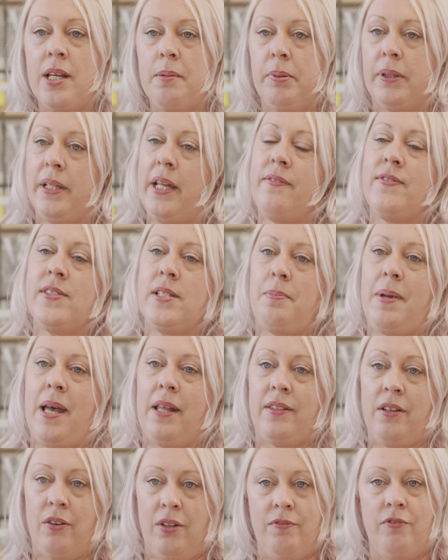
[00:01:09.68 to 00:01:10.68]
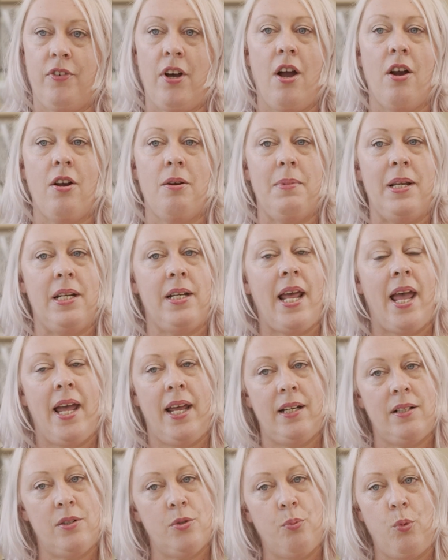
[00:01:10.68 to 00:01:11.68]
their beliefs about their environment
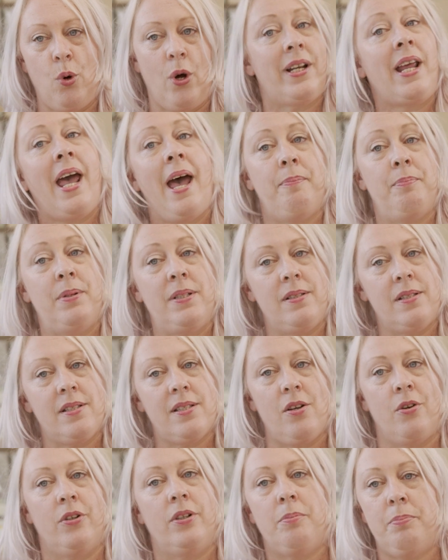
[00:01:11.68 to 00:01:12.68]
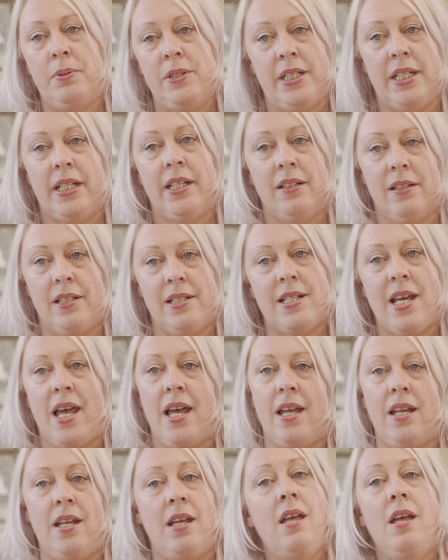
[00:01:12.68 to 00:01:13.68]
and what happens on a particular
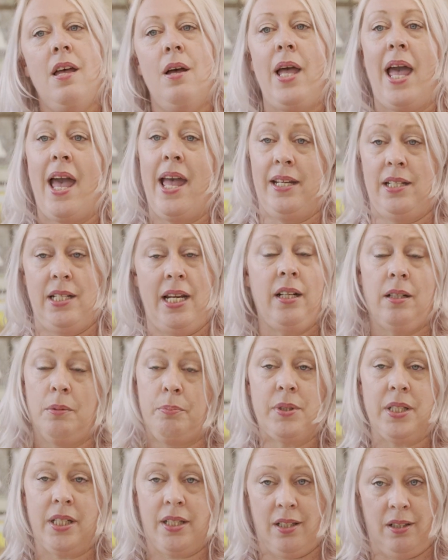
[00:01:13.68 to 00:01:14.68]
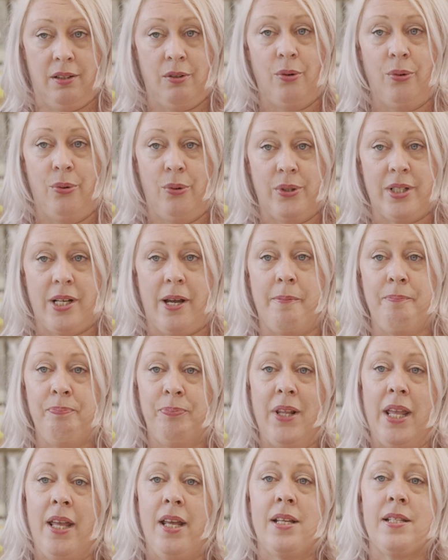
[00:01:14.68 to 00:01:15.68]
day and in a particular order.
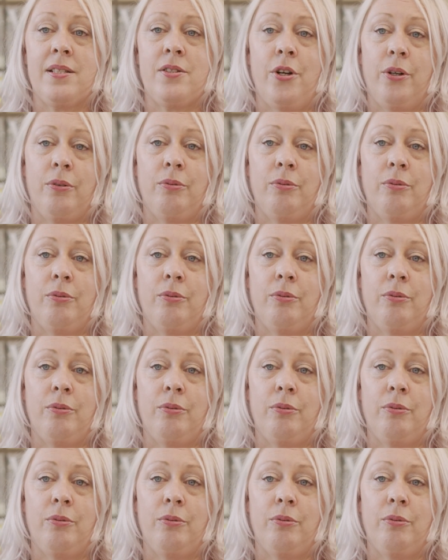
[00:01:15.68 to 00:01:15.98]
So